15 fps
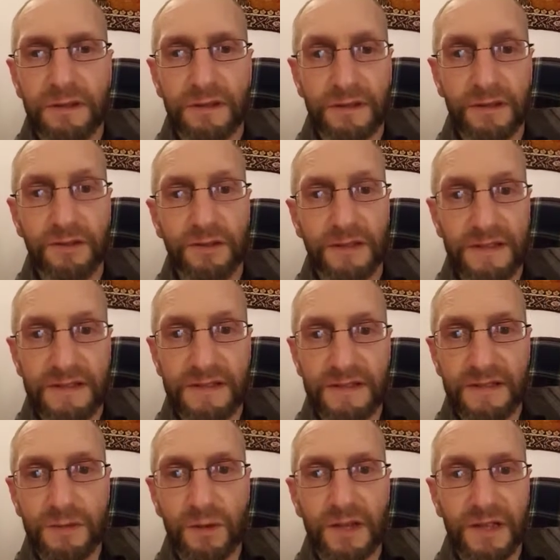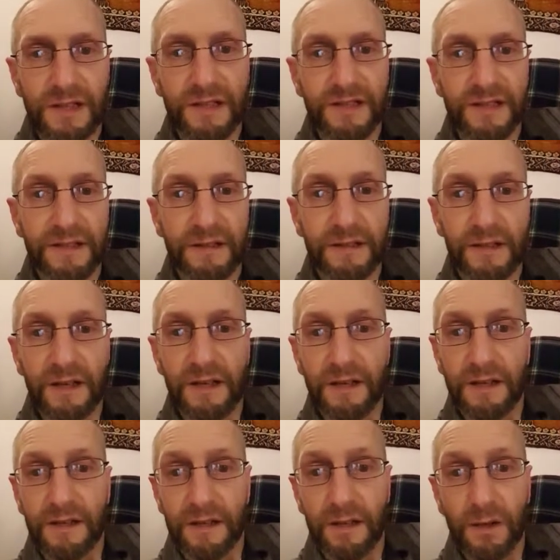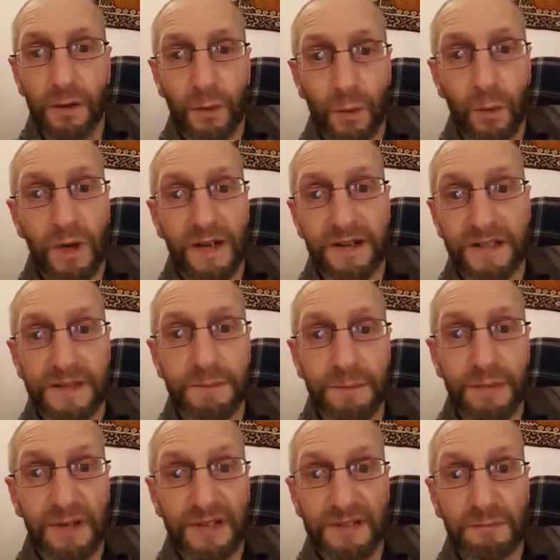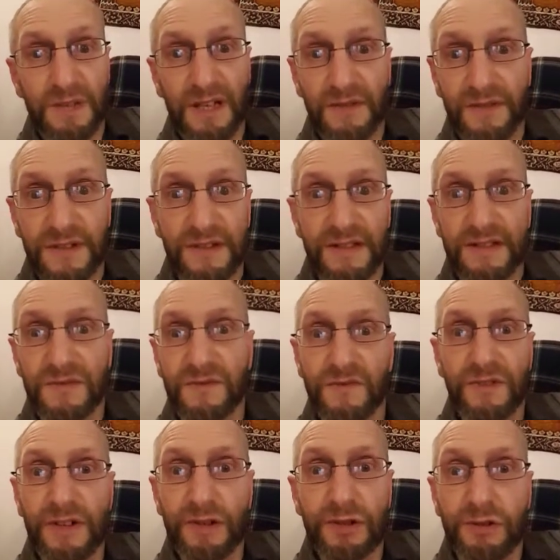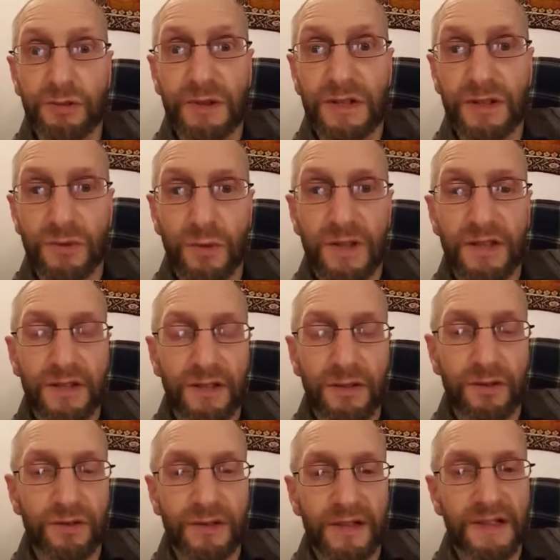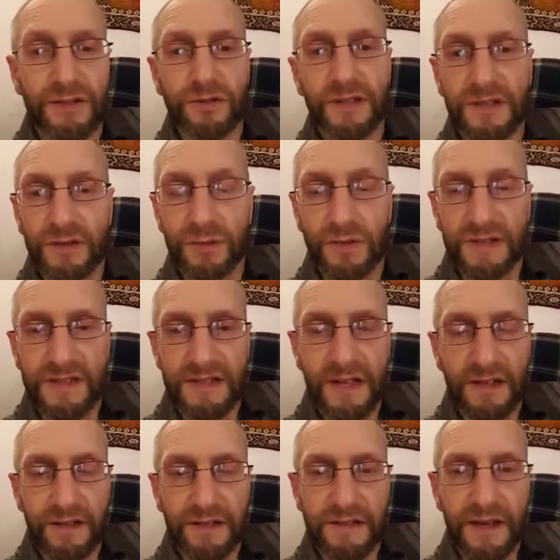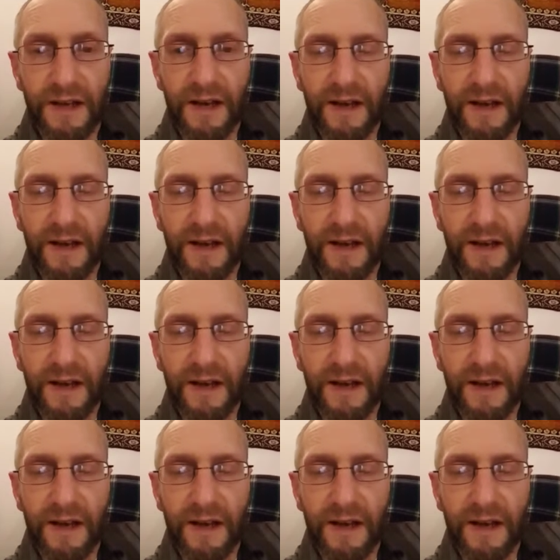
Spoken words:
It's quite clear why this person behaved in this very strange way, that I tried to understand.